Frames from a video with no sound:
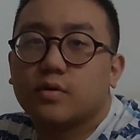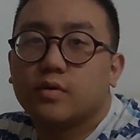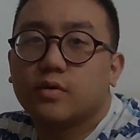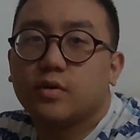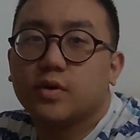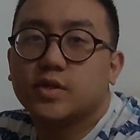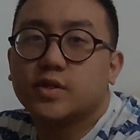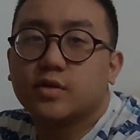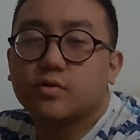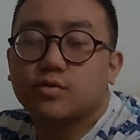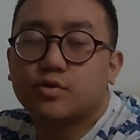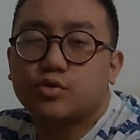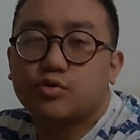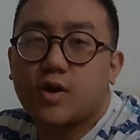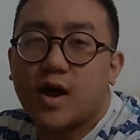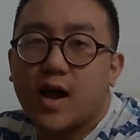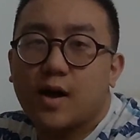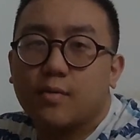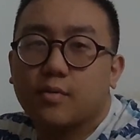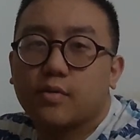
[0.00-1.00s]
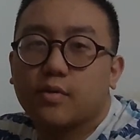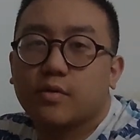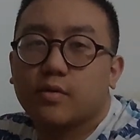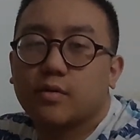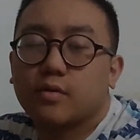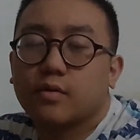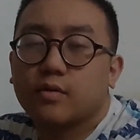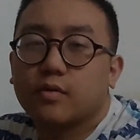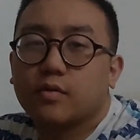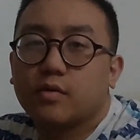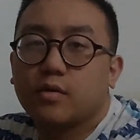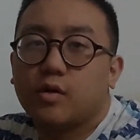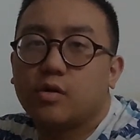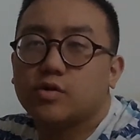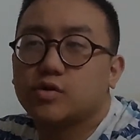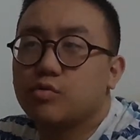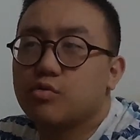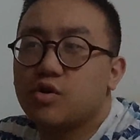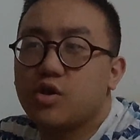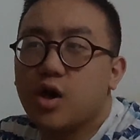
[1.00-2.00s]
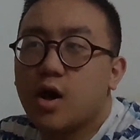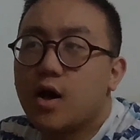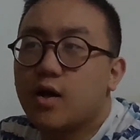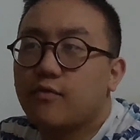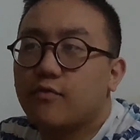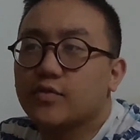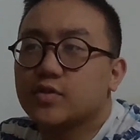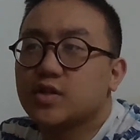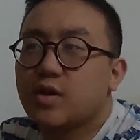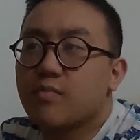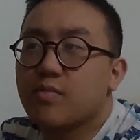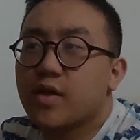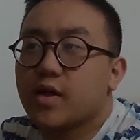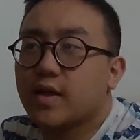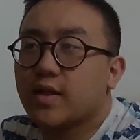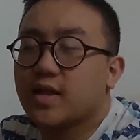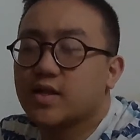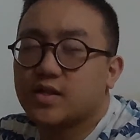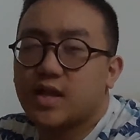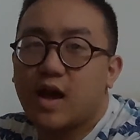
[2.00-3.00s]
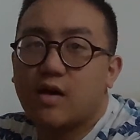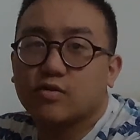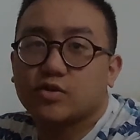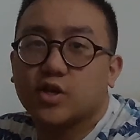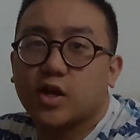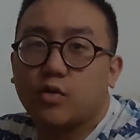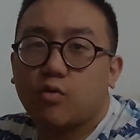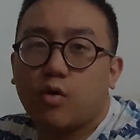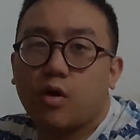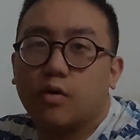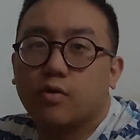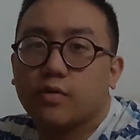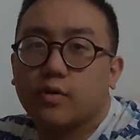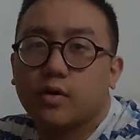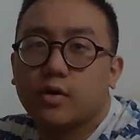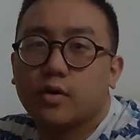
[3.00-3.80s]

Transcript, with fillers: You're still trapped you so yearn for something at the outside world.